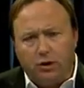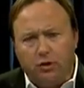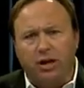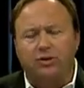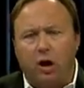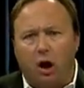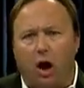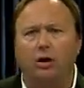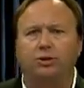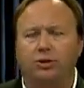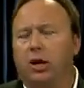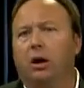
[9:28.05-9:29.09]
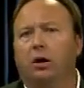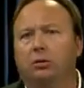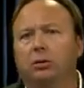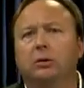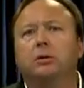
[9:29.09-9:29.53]
you get to
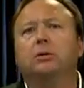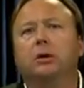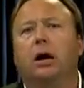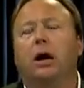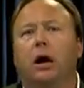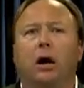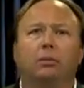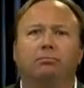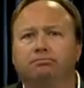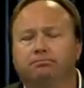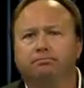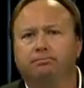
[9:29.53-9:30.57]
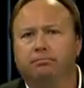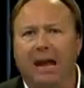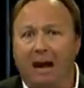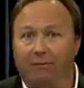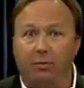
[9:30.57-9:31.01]
also
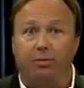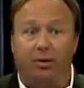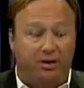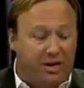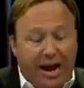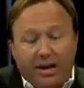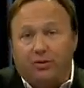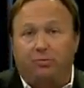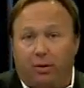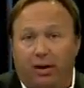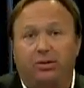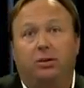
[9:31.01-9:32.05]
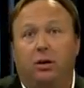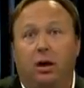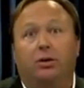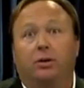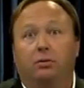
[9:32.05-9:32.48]
have them put a taser
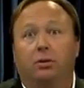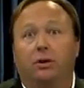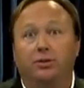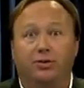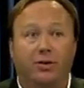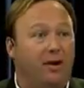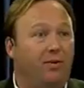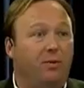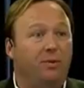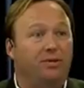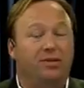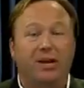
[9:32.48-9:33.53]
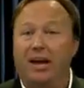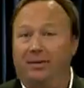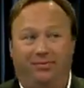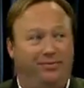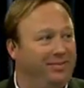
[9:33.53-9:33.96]
bracelet on you, so everyone's
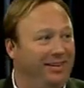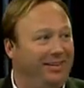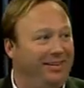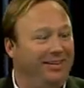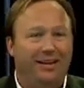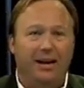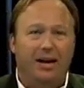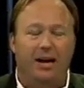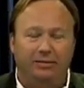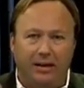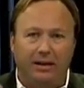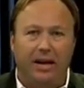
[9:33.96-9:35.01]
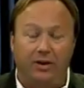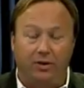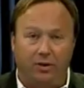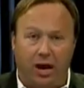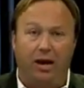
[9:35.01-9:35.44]
safe.
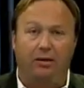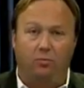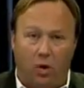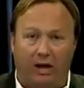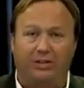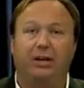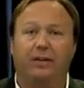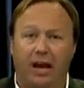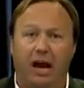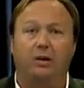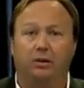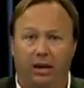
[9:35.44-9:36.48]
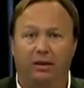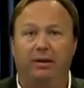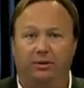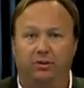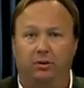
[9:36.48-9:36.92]
Again, you're not watching The Outer
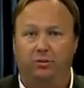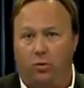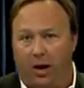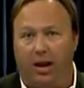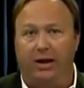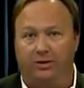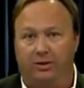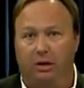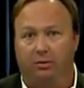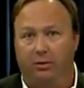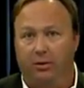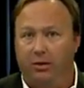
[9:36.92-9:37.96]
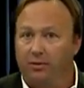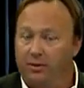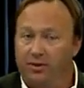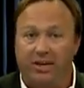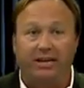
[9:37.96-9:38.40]
Limits or Twilight Zone.
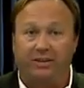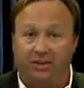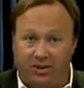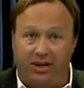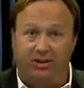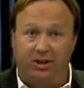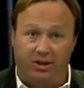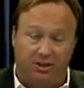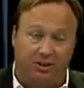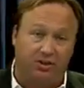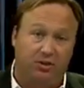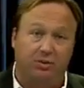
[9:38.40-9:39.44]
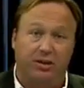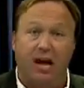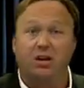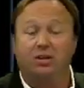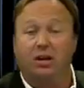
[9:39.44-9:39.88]
This ain't the 60s. This is
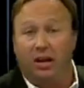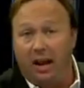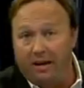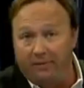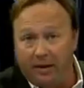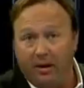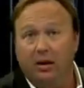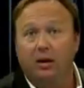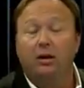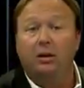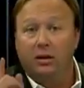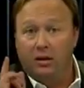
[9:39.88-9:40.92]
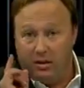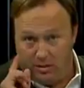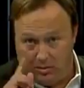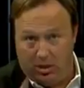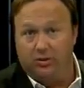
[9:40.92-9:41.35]
2011.
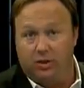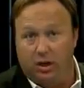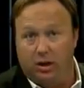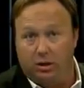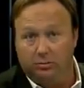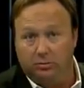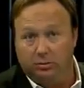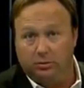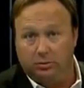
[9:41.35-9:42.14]
It's here.